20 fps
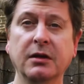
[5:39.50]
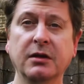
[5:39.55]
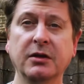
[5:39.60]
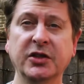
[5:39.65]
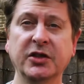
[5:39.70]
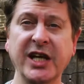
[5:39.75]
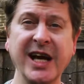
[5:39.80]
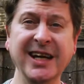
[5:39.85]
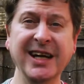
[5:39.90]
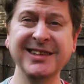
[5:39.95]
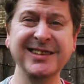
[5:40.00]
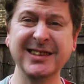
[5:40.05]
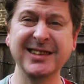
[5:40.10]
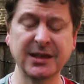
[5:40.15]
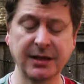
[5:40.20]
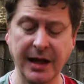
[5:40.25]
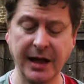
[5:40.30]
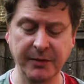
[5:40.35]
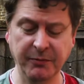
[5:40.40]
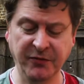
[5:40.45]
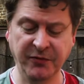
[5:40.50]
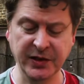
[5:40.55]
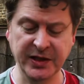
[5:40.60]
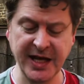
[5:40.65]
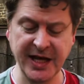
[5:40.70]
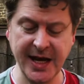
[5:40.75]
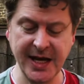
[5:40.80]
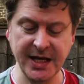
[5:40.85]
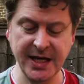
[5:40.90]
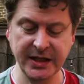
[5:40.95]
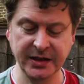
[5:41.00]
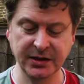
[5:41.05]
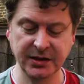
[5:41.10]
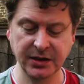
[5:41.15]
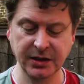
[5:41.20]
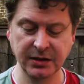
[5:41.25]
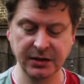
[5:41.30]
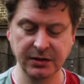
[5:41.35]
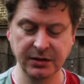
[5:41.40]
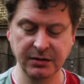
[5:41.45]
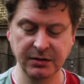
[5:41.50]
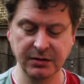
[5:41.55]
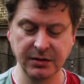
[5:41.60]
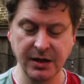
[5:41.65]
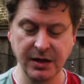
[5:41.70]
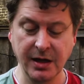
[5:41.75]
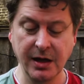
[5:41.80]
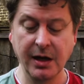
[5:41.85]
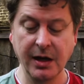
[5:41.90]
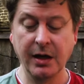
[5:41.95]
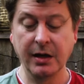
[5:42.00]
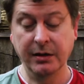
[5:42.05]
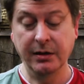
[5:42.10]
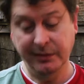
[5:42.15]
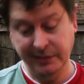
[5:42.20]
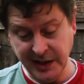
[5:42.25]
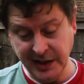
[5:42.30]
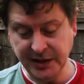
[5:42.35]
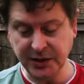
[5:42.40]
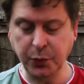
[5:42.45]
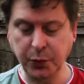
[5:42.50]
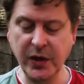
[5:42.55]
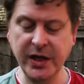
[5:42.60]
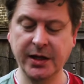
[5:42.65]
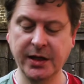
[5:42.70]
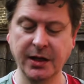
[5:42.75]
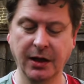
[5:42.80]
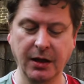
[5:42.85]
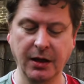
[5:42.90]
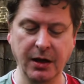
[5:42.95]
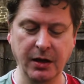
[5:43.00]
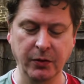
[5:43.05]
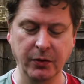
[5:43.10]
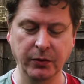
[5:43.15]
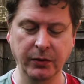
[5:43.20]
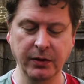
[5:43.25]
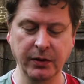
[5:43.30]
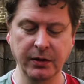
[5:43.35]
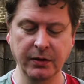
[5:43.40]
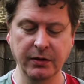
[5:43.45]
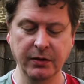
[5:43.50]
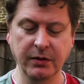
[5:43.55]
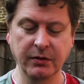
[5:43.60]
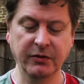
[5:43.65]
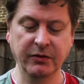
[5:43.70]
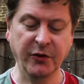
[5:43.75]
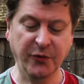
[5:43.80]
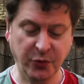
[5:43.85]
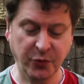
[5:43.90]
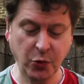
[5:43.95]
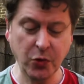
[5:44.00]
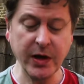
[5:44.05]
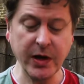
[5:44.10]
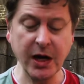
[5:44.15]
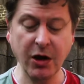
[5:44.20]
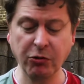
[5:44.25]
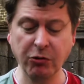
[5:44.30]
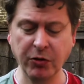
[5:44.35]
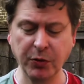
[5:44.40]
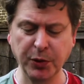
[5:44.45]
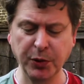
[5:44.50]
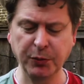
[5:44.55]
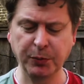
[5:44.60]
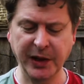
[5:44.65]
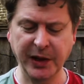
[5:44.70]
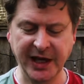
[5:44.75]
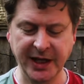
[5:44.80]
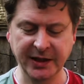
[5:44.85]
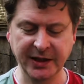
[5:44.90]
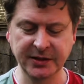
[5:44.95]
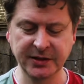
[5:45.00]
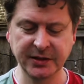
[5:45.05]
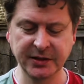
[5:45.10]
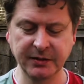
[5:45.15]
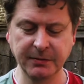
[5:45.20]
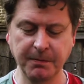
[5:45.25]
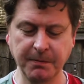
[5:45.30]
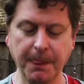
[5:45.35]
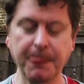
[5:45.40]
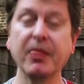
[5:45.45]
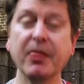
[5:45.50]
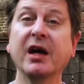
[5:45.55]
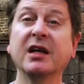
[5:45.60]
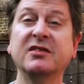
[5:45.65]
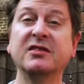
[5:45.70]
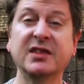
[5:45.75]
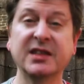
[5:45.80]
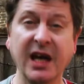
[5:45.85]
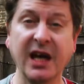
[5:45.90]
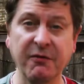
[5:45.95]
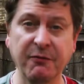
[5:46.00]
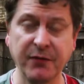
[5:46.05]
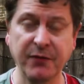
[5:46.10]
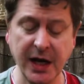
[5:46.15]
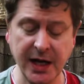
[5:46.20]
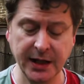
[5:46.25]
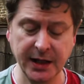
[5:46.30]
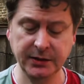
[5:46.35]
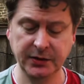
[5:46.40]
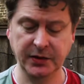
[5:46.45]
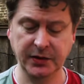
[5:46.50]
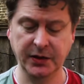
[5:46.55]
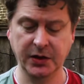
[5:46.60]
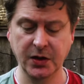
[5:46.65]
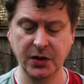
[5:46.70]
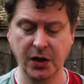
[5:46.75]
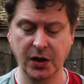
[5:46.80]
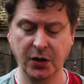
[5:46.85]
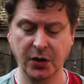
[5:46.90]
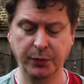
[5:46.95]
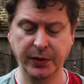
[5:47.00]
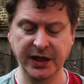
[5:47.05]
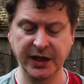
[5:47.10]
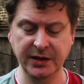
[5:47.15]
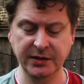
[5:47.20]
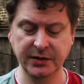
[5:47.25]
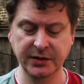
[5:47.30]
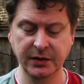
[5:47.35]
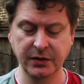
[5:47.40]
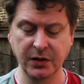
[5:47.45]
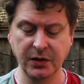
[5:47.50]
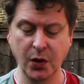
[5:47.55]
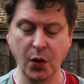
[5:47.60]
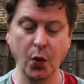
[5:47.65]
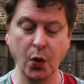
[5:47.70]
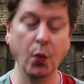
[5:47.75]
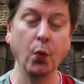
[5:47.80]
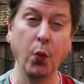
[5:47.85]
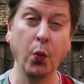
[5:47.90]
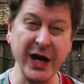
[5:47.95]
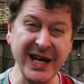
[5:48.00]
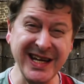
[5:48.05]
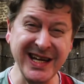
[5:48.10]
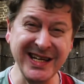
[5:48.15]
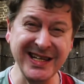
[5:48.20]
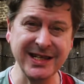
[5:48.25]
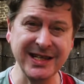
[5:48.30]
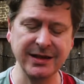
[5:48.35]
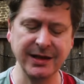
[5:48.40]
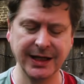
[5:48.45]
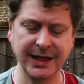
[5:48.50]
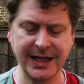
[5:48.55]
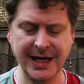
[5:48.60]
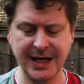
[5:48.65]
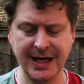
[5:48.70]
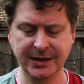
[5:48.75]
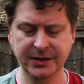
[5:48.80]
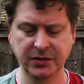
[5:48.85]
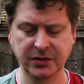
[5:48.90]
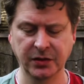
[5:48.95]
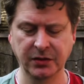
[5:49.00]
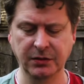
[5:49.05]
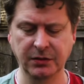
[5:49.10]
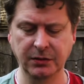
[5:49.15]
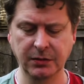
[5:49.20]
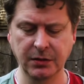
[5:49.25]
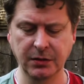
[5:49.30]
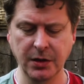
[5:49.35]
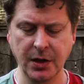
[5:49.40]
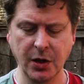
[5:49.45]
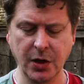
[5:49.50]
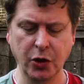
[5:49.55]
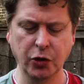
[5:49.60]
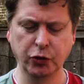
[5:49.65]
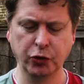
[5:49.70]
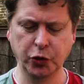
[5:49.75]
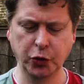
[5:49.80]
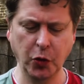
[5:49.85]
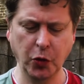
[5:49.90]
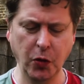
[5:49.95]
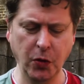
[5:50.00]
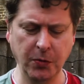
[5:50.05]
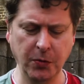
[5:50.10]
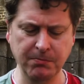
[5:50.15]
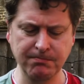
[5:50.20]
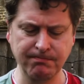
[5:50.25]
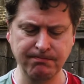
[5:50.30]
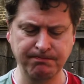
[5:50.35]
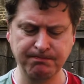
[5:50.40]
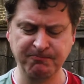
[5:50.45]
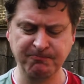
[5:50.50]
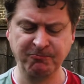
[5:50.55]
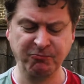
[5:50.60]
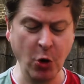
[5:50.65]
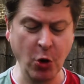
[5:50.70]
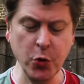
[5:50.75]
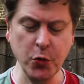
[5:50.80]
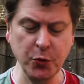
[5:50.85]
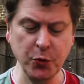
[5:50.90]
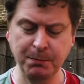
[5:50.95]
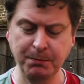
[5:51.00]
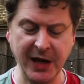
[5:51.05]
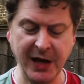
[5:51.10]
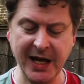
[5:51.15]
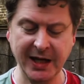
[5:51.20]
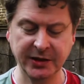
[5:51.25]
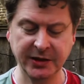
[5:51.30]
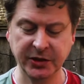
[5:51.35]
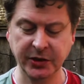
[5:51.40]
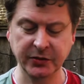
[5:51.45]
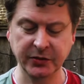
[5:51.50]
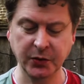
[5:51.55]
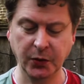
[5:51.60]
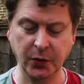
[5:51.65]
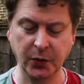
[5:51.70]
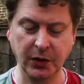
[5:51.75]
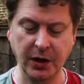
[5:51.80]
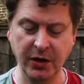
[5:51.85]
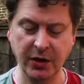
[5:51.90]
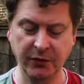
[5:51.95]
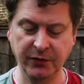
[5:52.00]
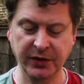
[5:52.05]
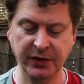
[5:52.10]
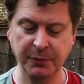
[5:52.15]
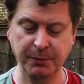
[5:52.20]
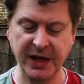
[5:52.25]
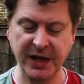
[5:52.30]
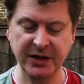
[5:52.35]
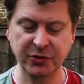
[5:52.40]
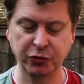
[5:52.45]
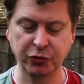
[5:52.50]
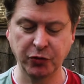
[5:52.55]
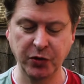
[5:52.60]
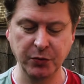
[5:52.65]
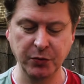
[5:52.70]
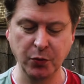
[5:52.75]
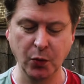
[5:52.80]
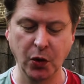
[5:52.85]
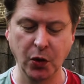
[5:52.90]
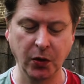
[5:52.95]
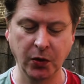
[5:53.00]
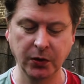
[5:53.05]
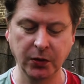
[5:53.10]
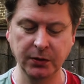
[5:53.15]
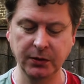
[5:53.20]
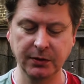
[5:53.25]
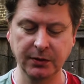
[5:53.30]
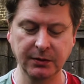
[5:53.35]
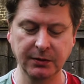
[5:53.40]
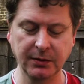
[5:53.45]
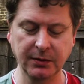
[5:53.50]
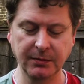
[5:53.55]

She hadn't slept for days. This week alone, the three horrible pigs had set fire to the carpet, weed in the kettle, drawn rude pictures all over the bedroom wall,